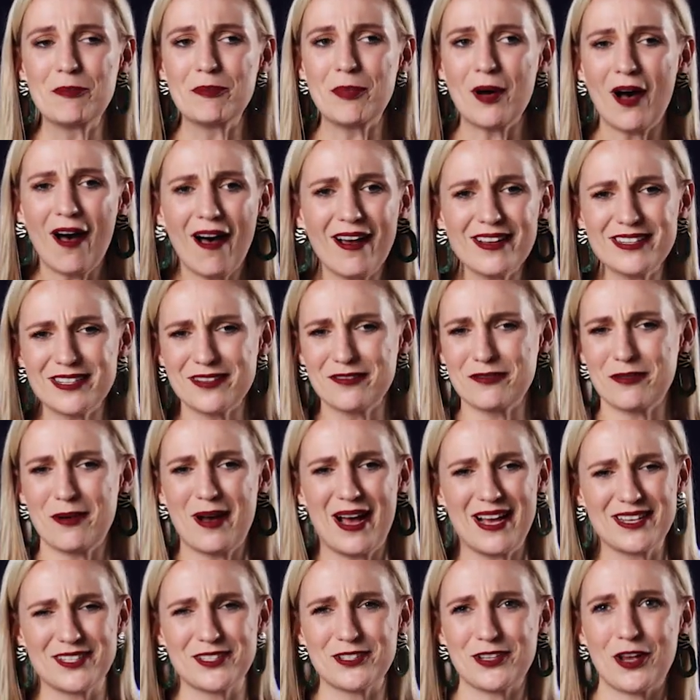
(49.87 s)
Part of
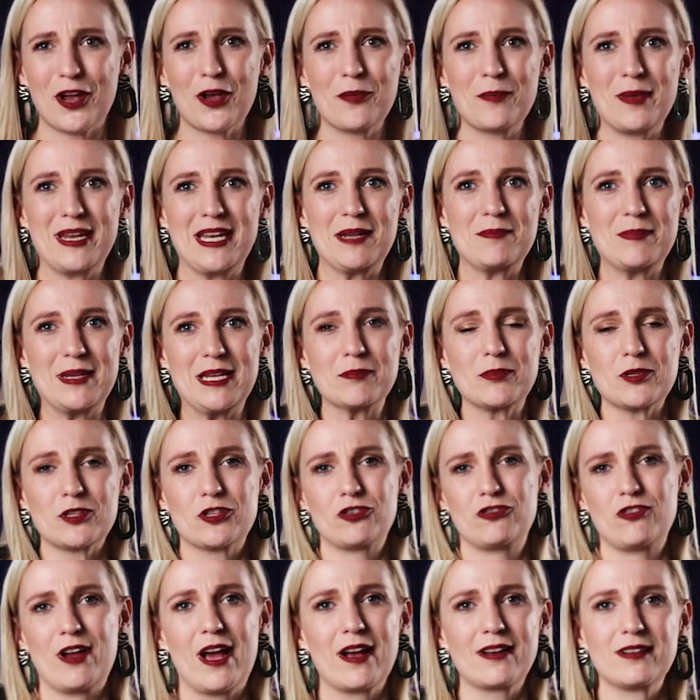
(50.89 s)
why so many people
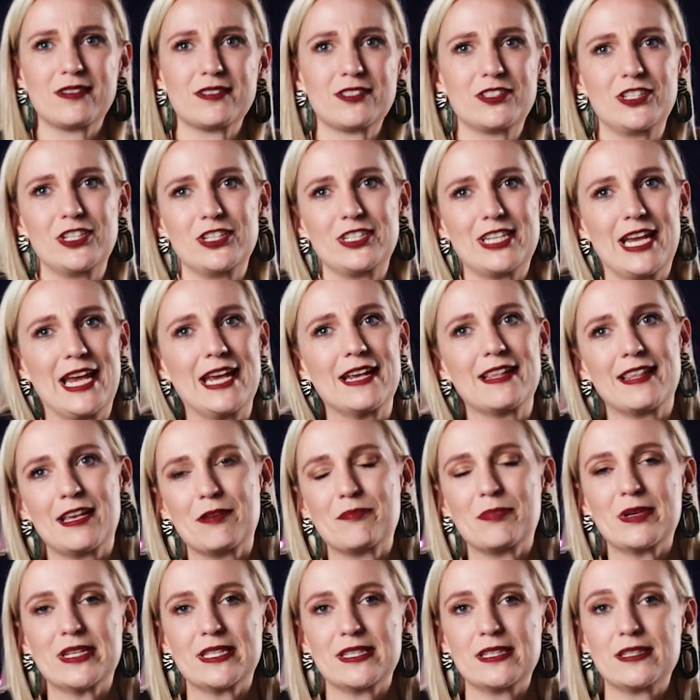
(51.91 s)
struggle to take their
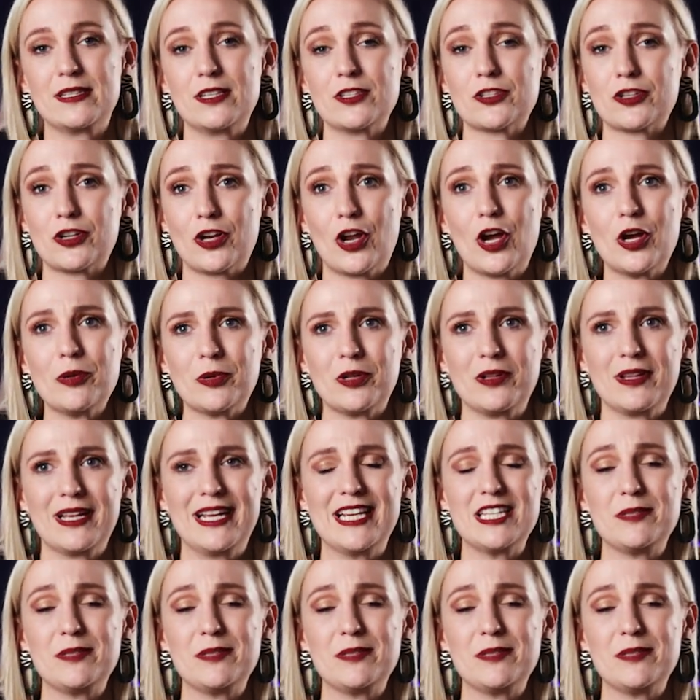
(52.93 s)
businesses global